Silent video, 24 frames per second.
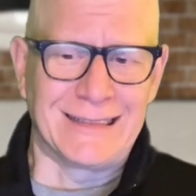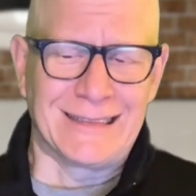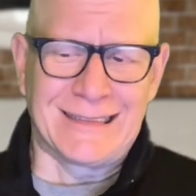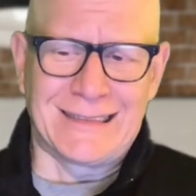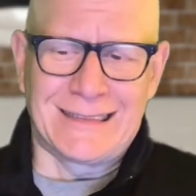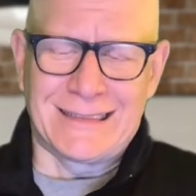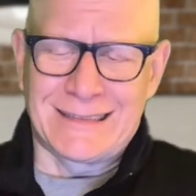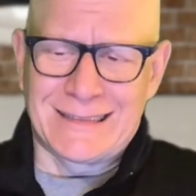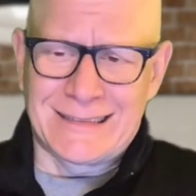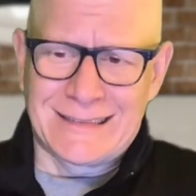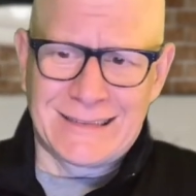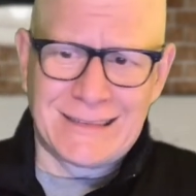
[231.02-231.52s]

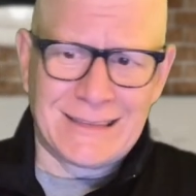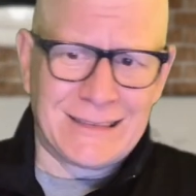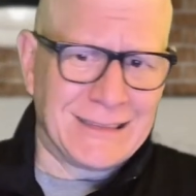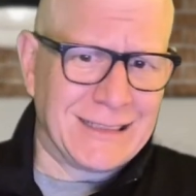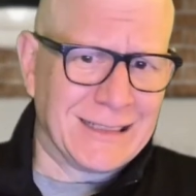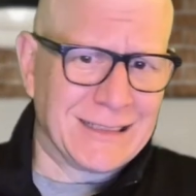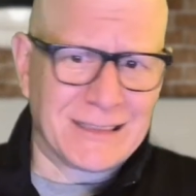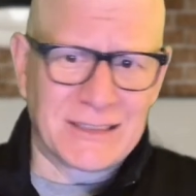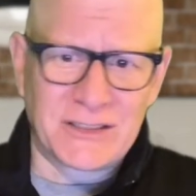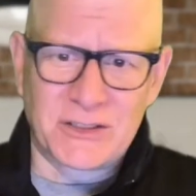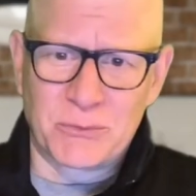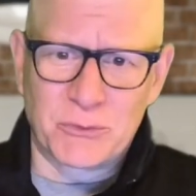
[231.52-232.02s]
still
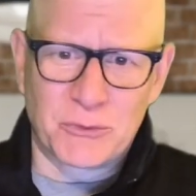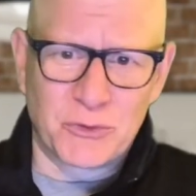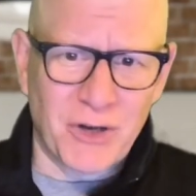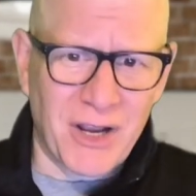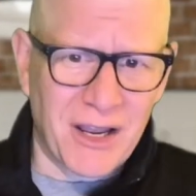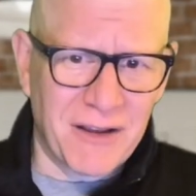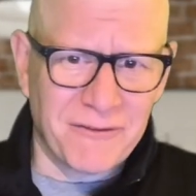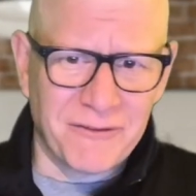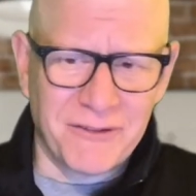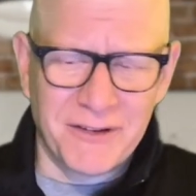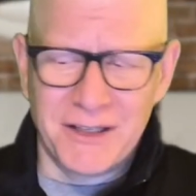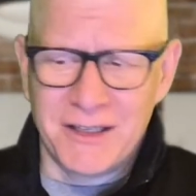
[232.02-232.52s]
getting some
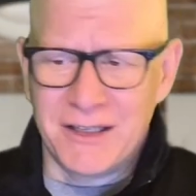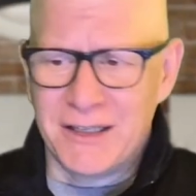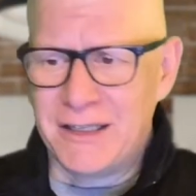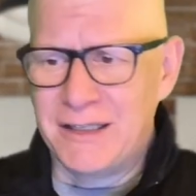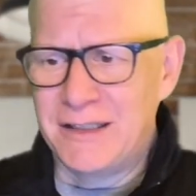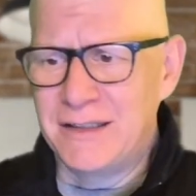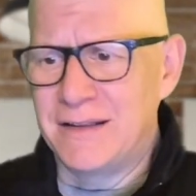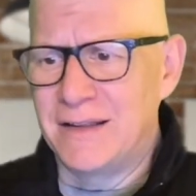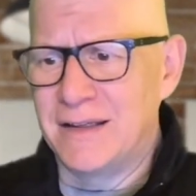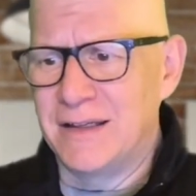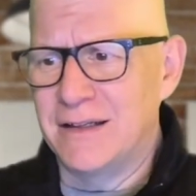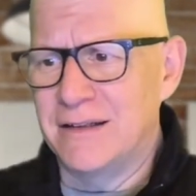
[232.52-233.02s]
traffic.
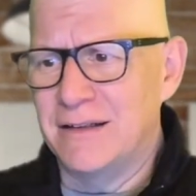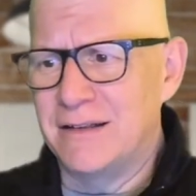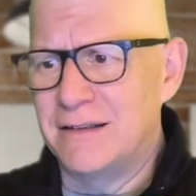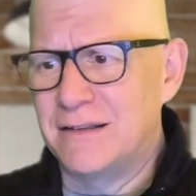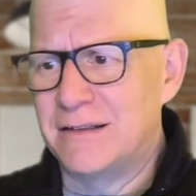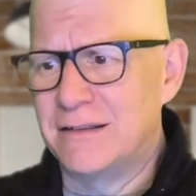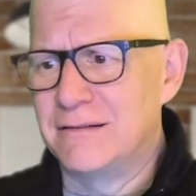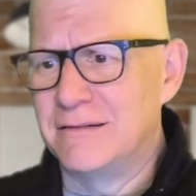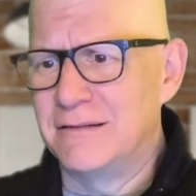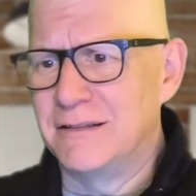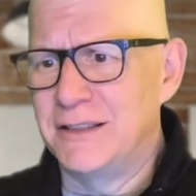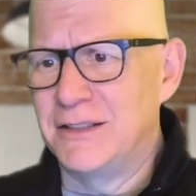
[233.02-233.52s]
We
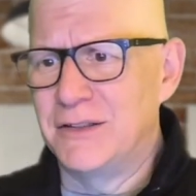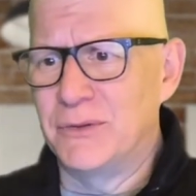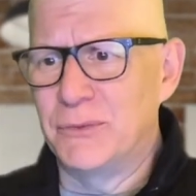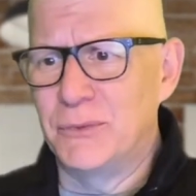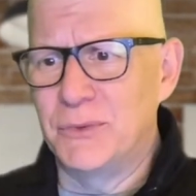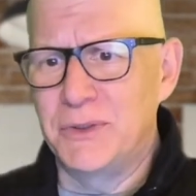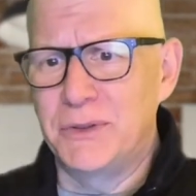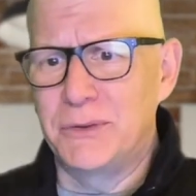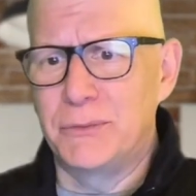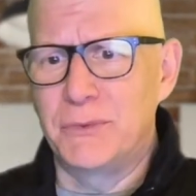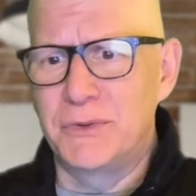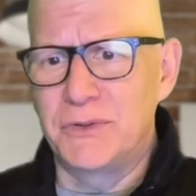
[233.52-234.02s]

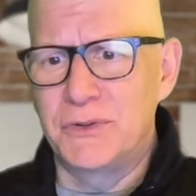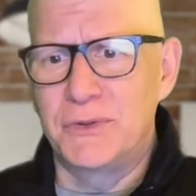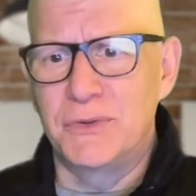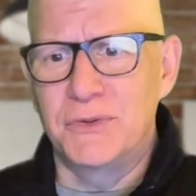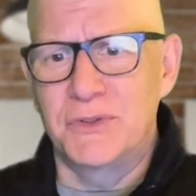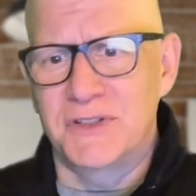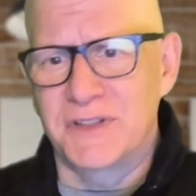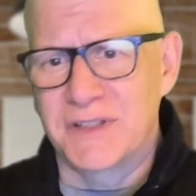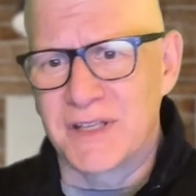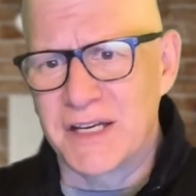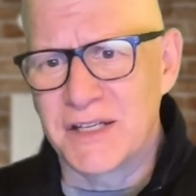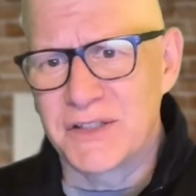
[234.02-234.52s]
reduced the
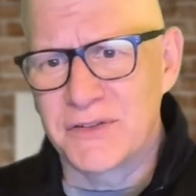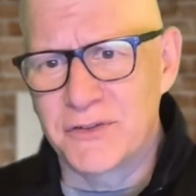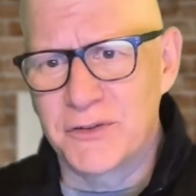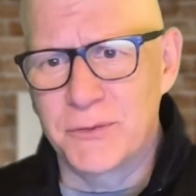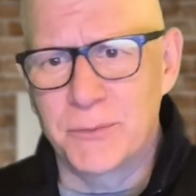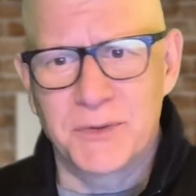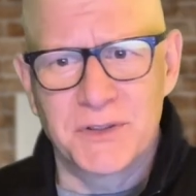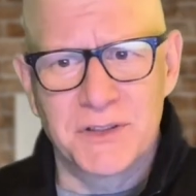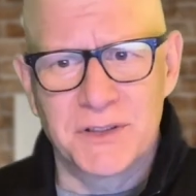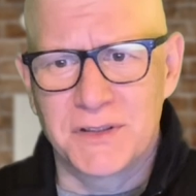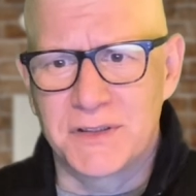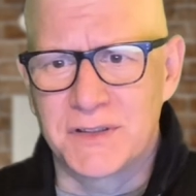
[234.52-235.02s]
size of it,
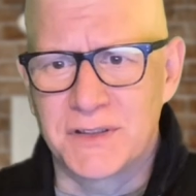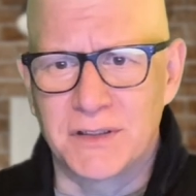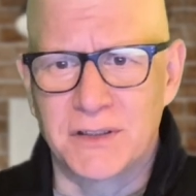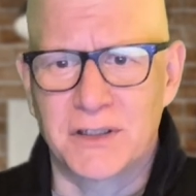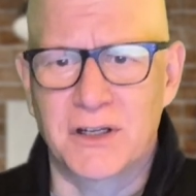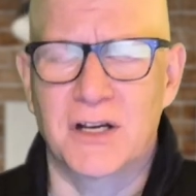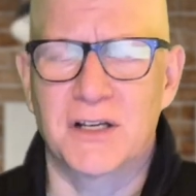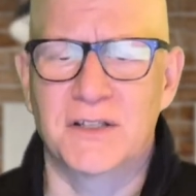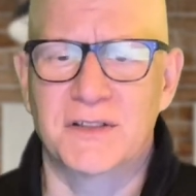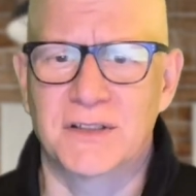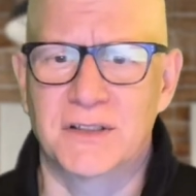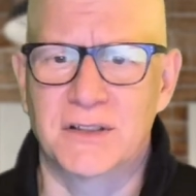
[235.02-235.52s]
but it's still
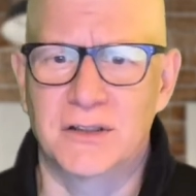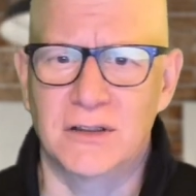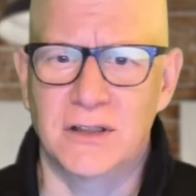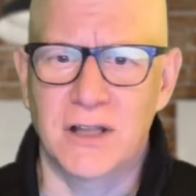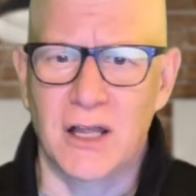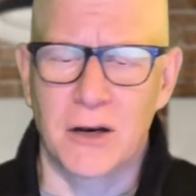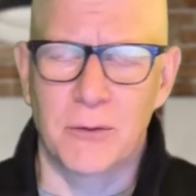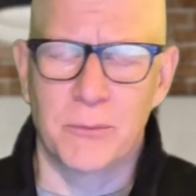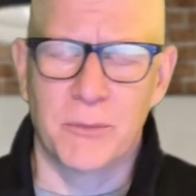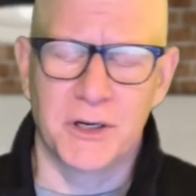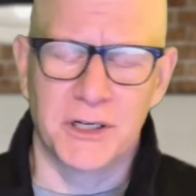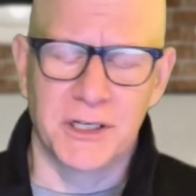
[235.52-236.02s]
costing a lot
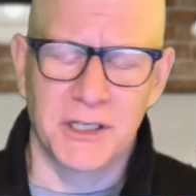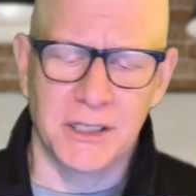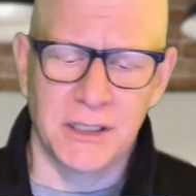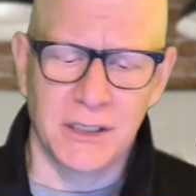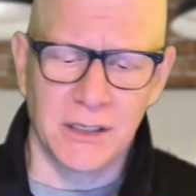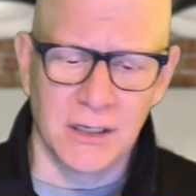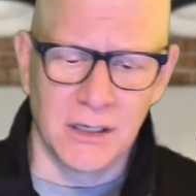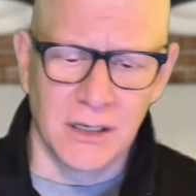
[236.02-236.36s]
of money.